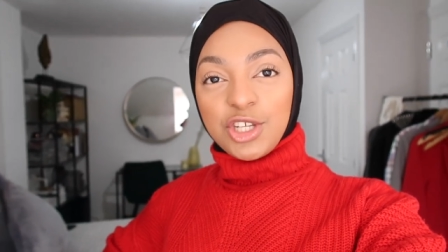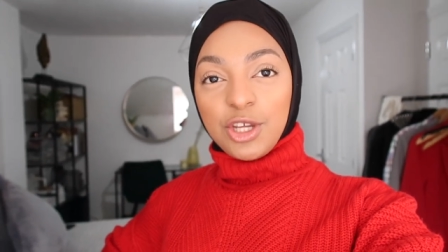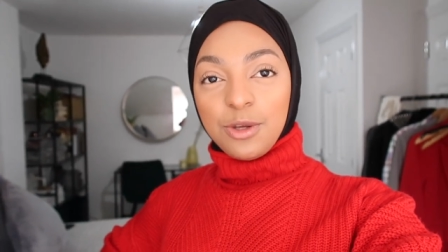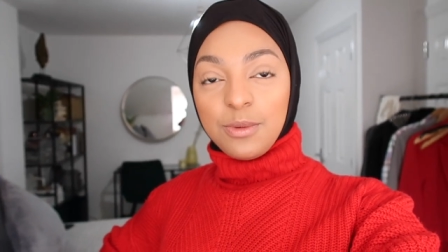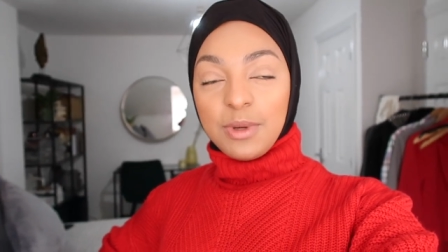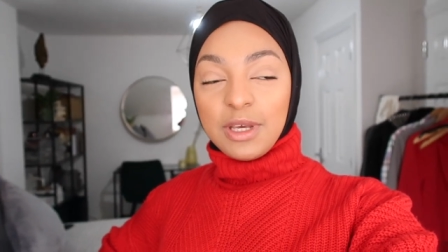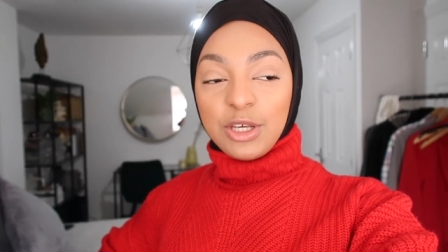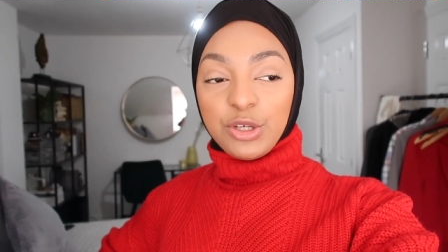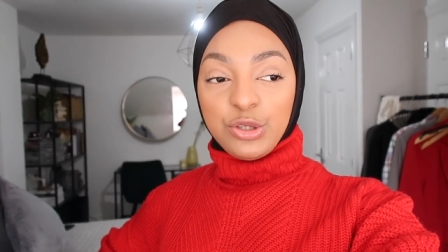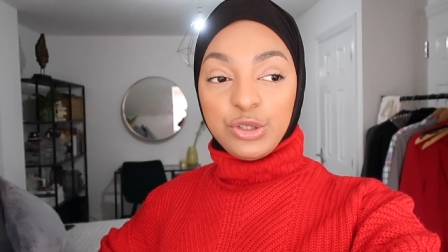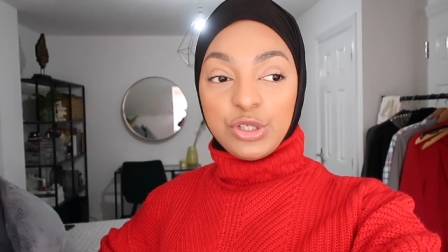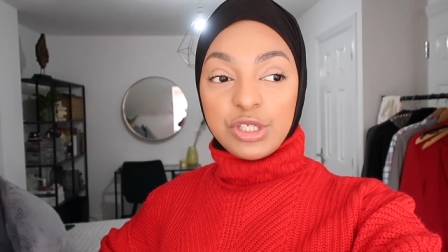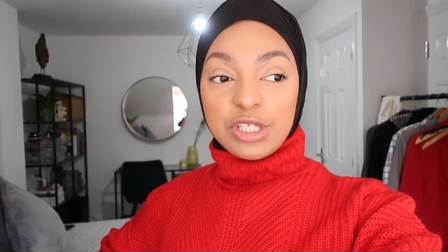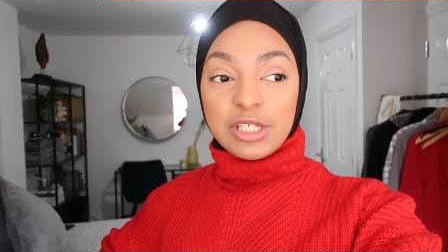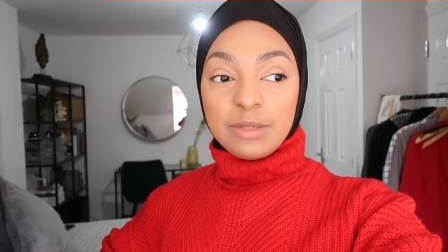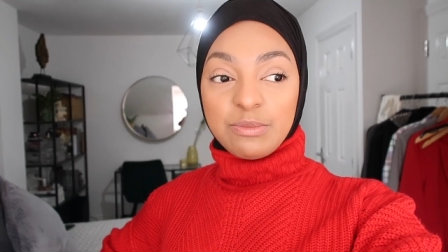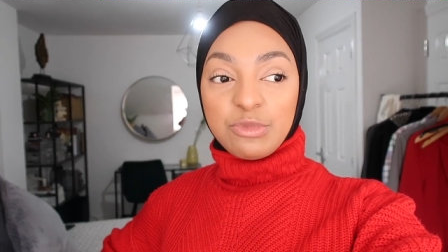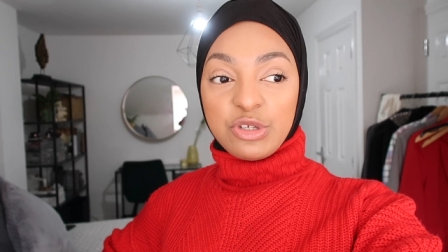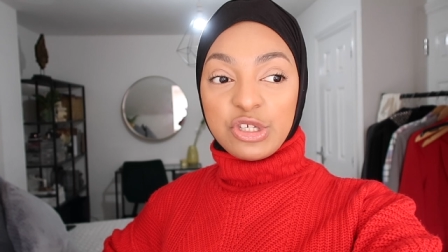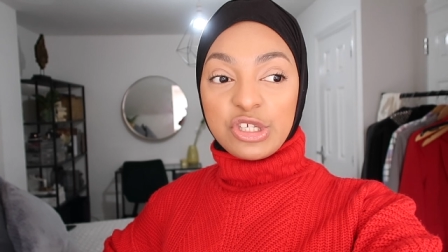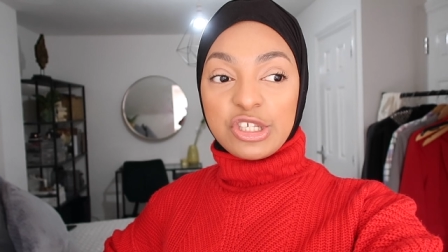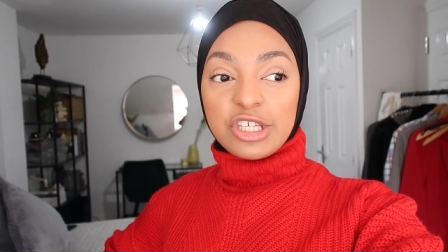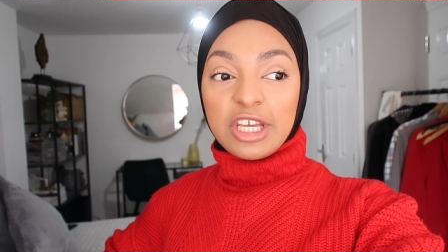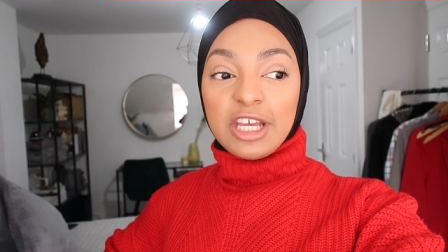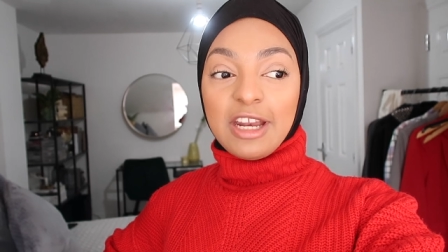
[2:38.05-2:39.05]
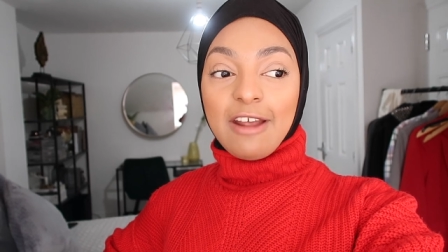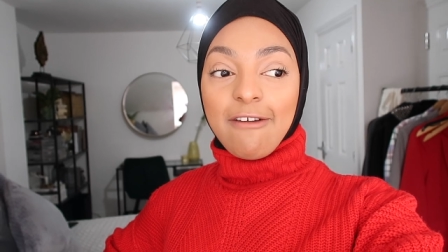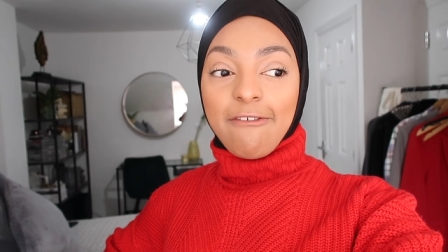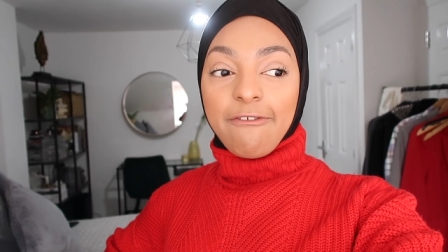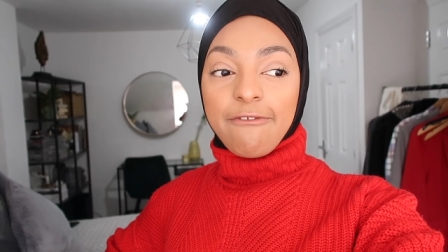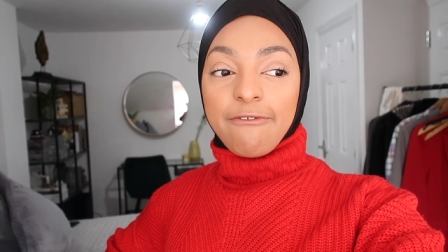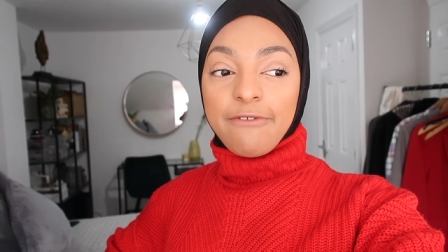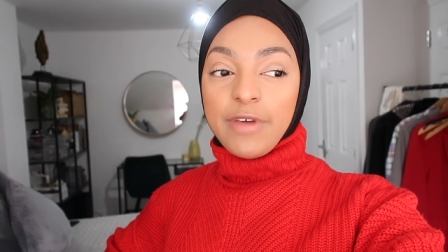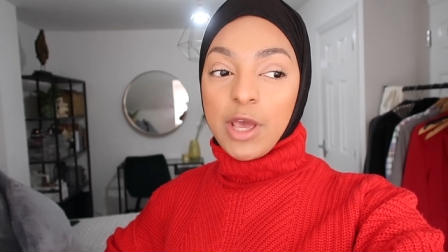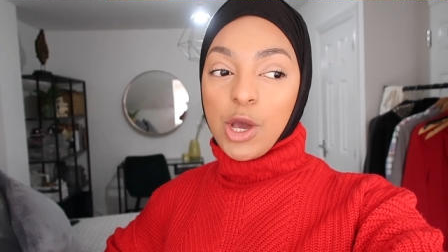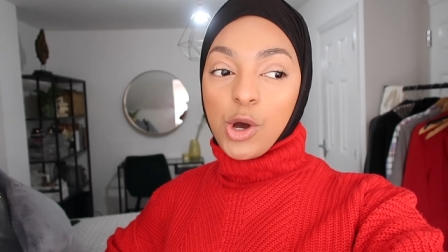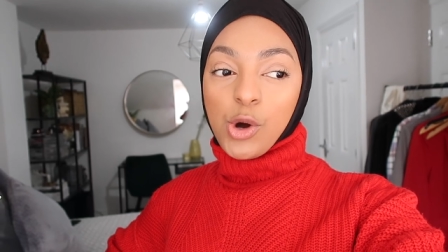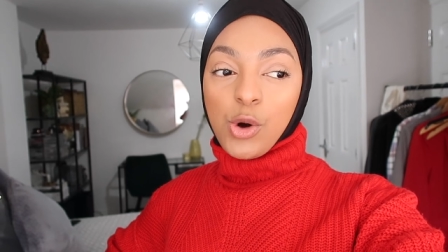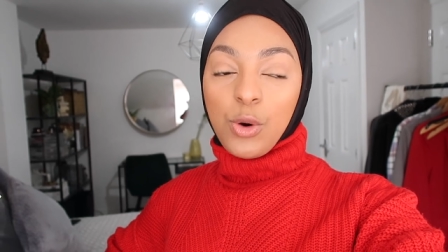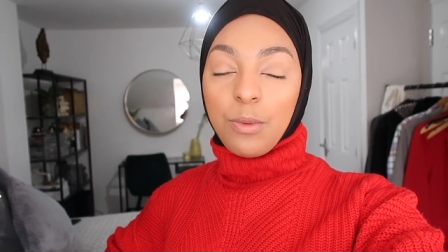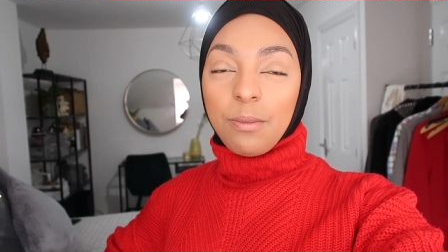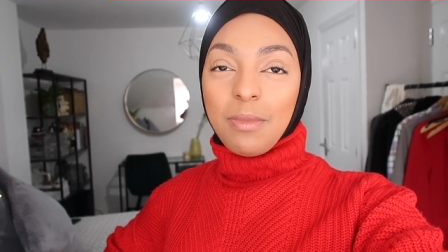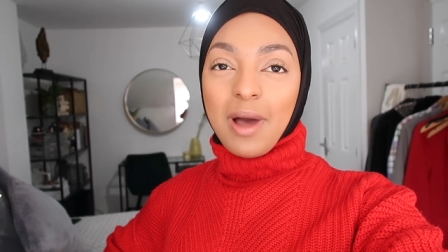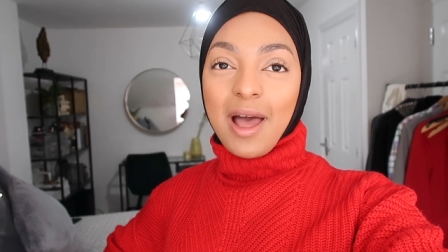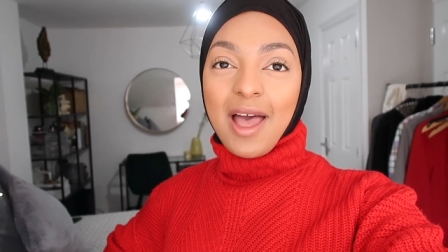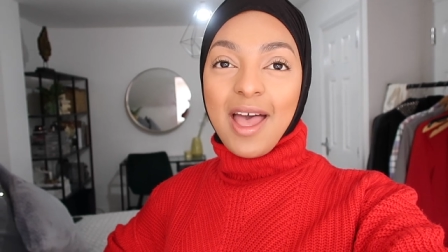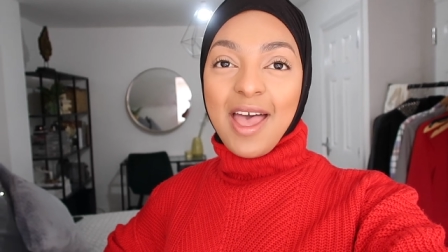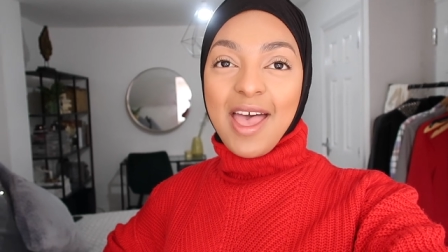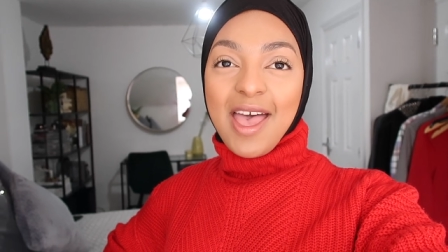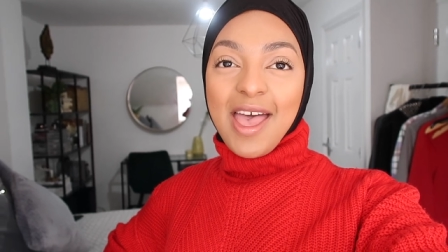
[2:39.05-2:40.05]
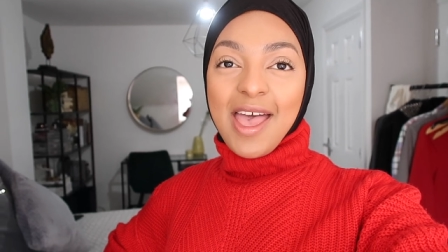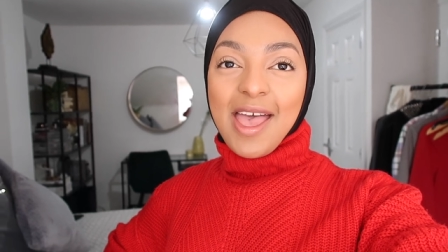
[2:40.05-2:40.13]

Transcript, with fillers: do is just, I'm just gonna film